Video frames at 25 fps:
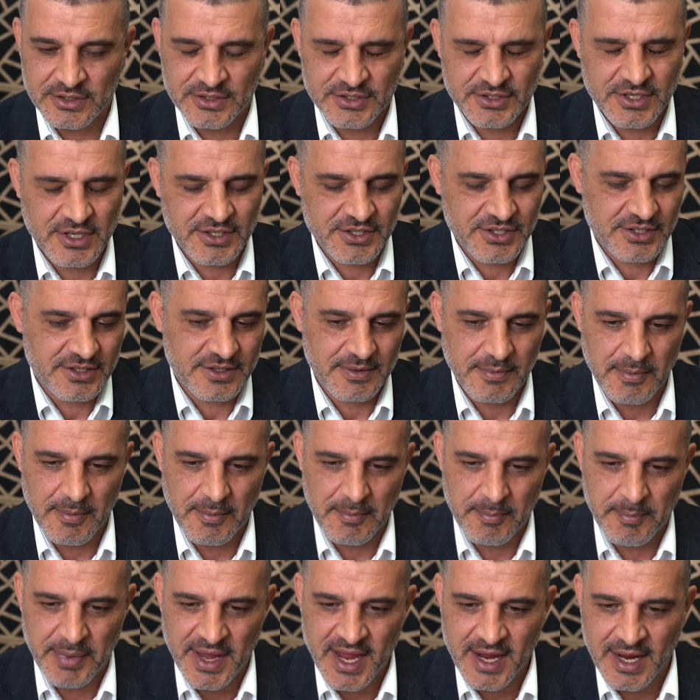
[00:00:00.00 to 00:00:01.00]
just
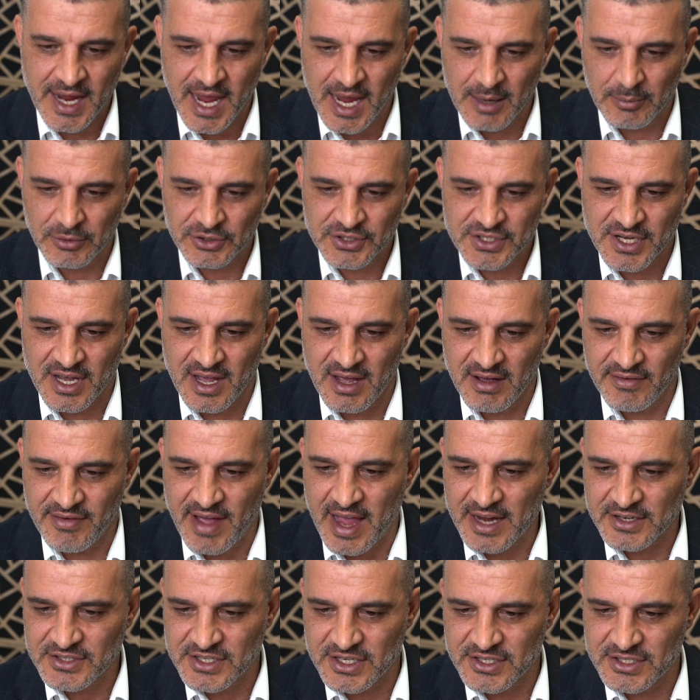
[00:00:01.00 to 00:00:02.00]
being able to have
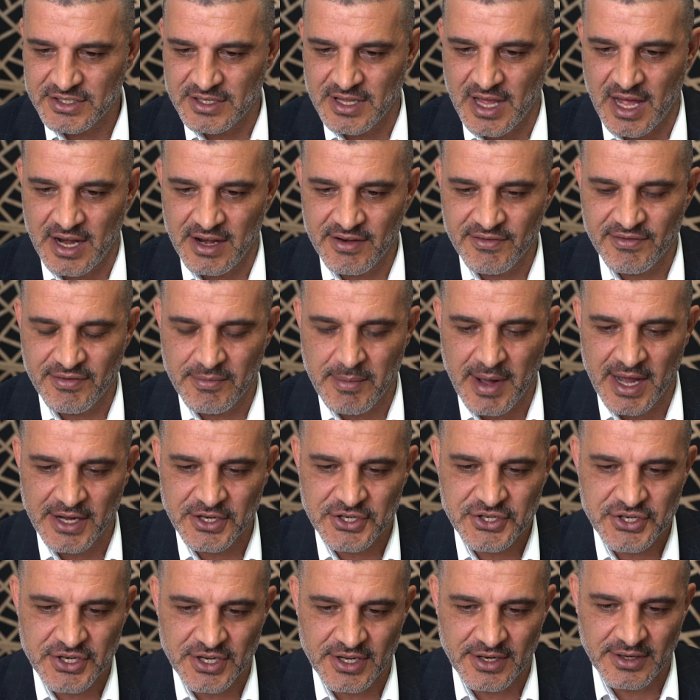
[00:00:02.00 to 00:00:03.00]
access to that
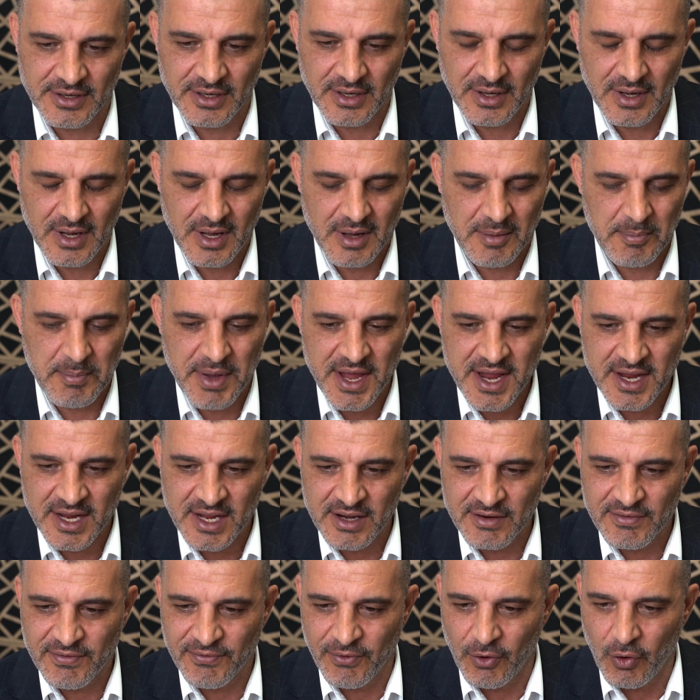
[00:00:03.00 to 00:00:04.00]
information, being
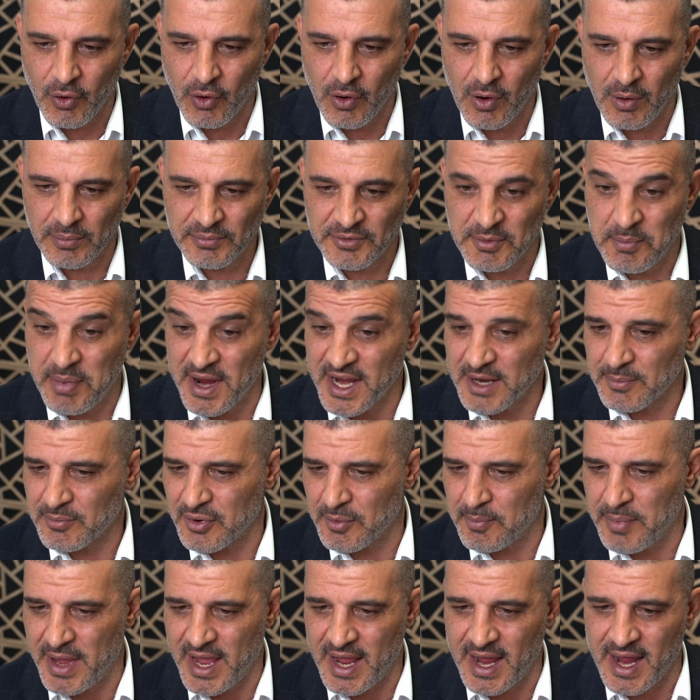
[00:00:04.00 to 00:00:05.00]
informed, being
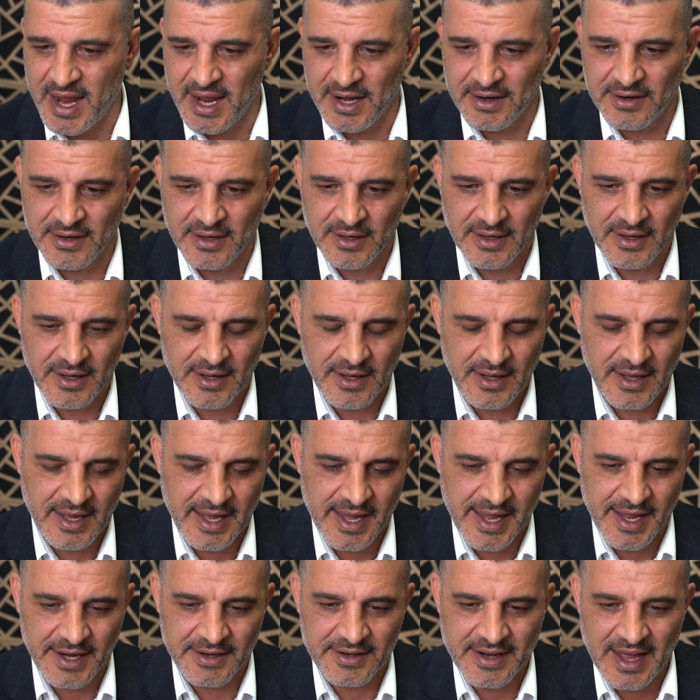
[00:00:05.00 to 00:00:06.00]
prepared,
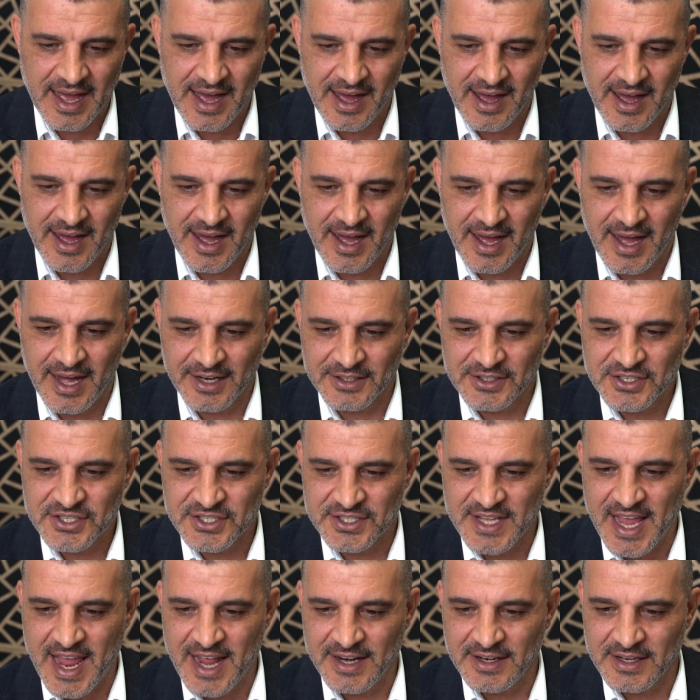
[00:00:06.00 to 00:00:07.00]
and
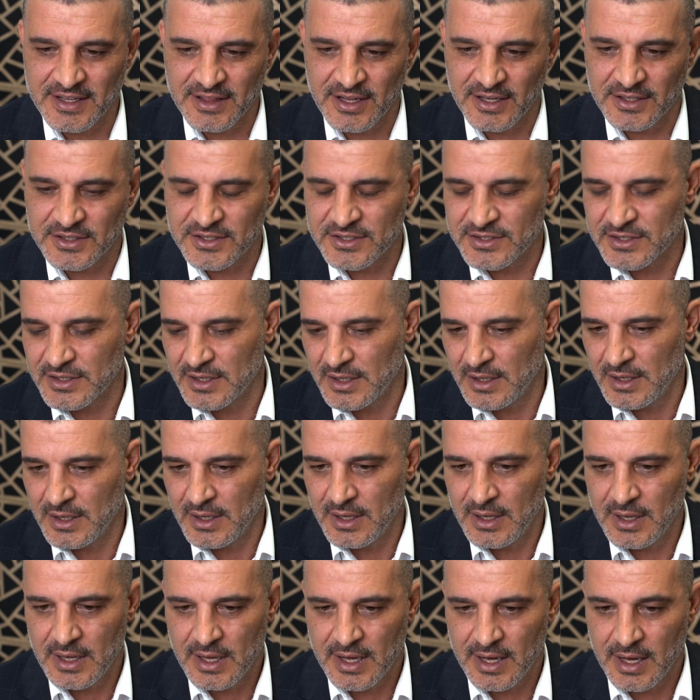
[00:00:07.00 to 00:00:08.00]
understanding that
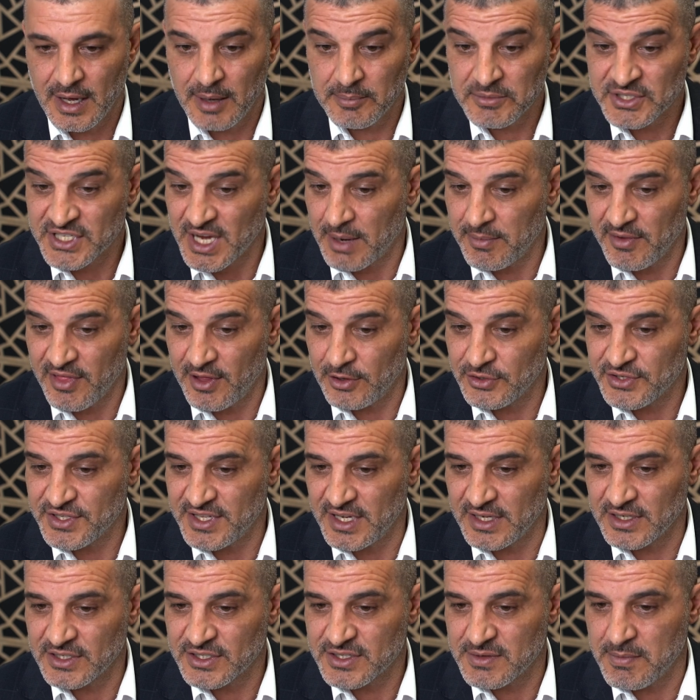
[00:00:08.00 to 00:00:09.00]
some of those
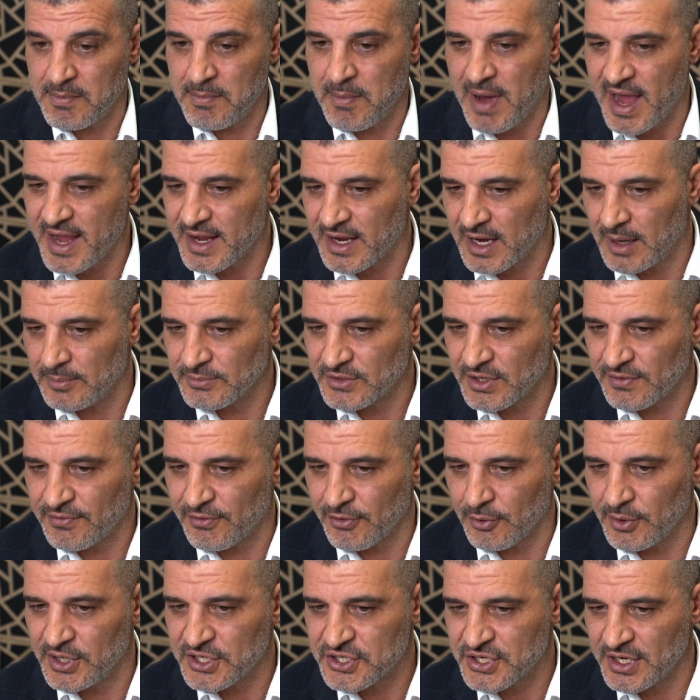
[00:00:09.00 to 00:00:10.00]
things may come to
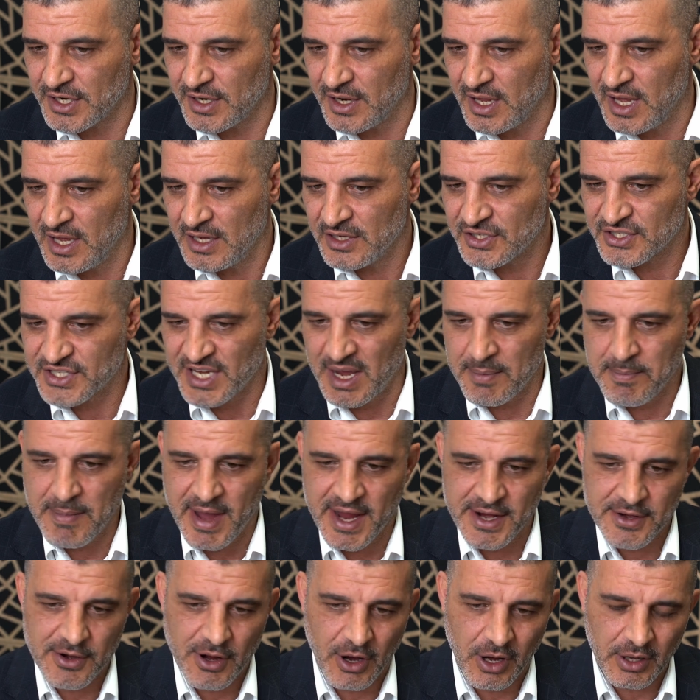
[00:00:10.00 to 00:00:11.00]
fruition, some may
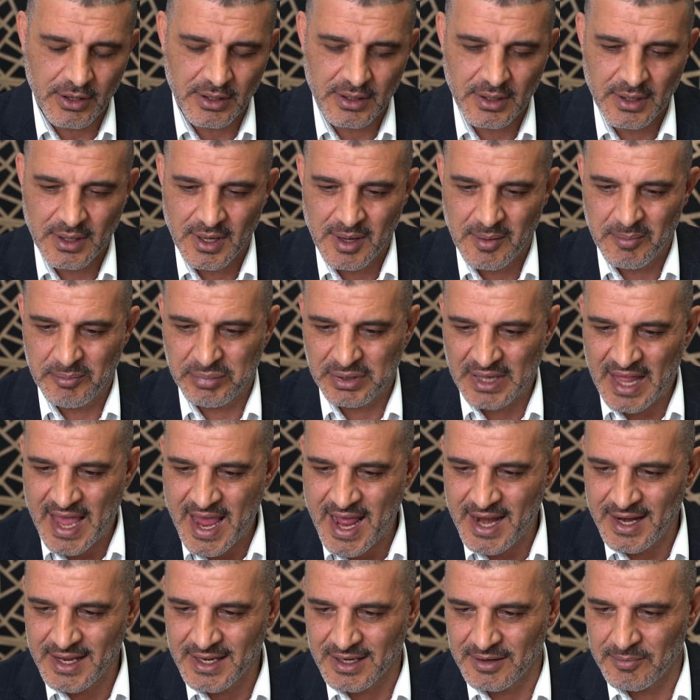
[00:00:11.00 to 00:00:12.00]
not.
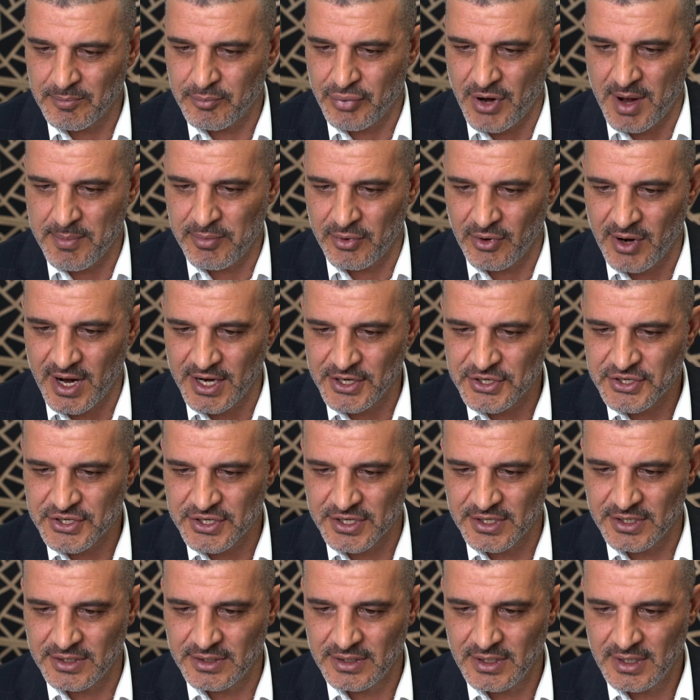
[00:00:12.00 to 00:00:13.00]
Planning and
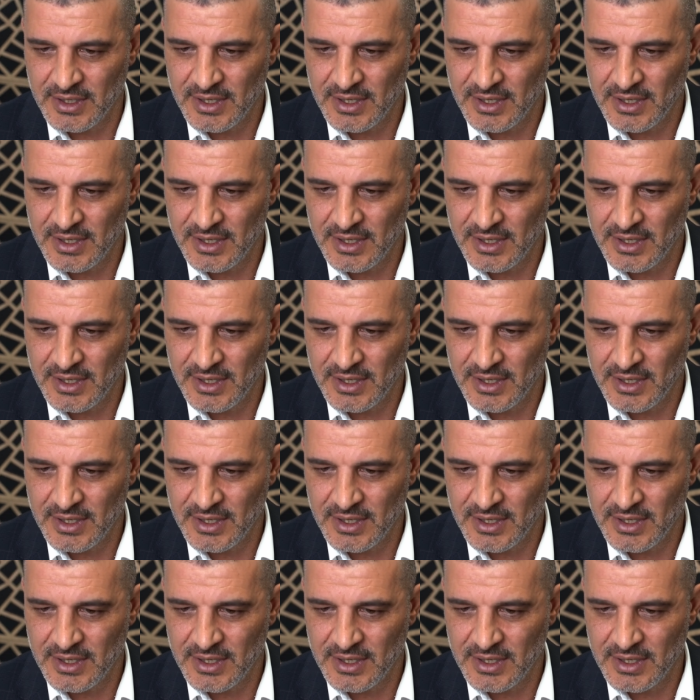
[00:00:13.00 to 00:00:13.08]
preparation